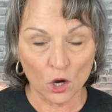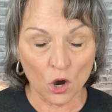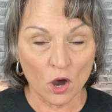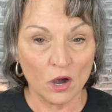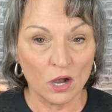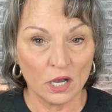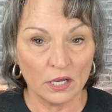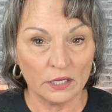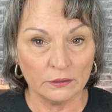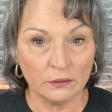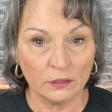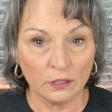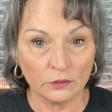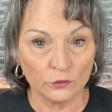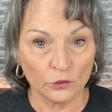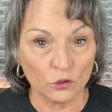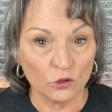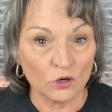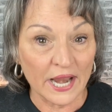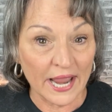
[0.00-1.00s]
on
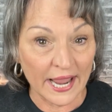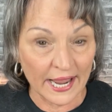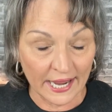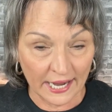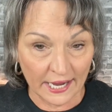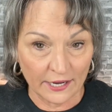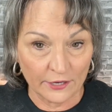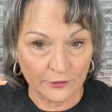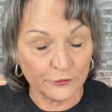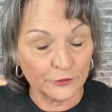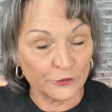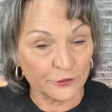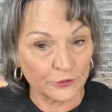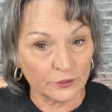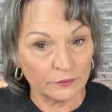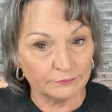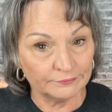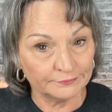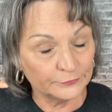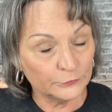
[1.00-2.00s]
your age,
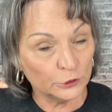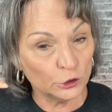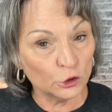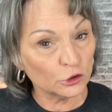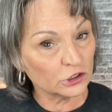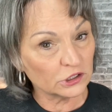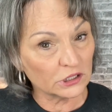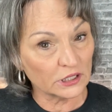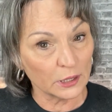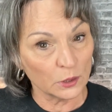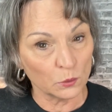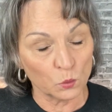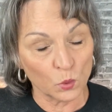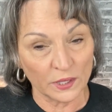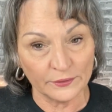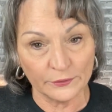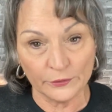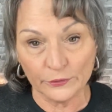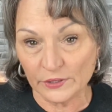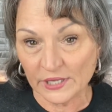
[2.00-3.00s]
usually
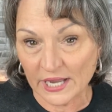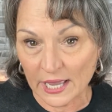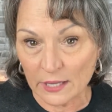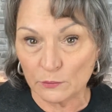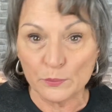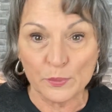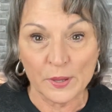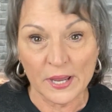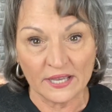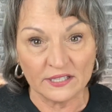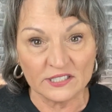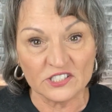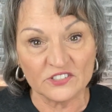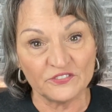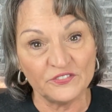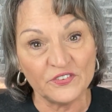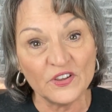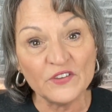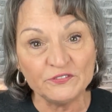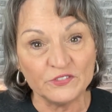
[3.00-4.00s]
when you get past
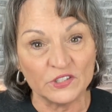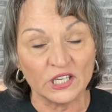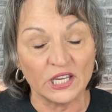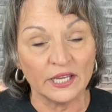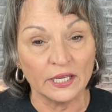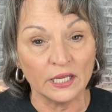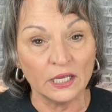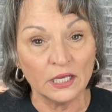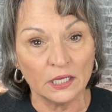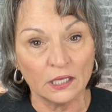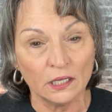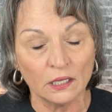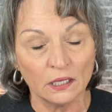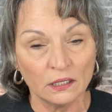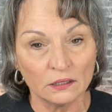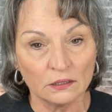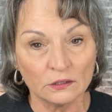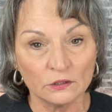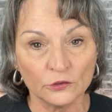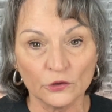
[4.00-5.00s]
fifty,
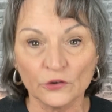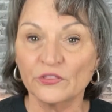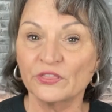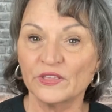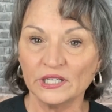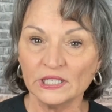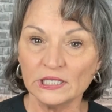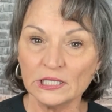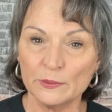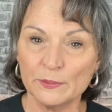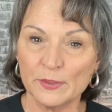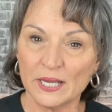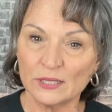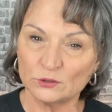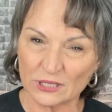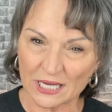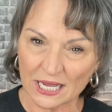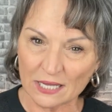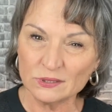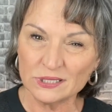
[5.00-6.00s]
you're thinking about
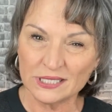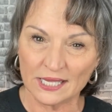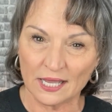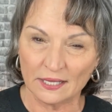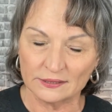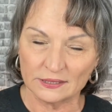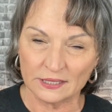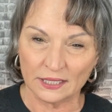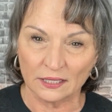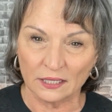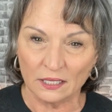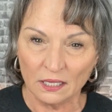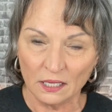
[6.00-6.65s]
downsizing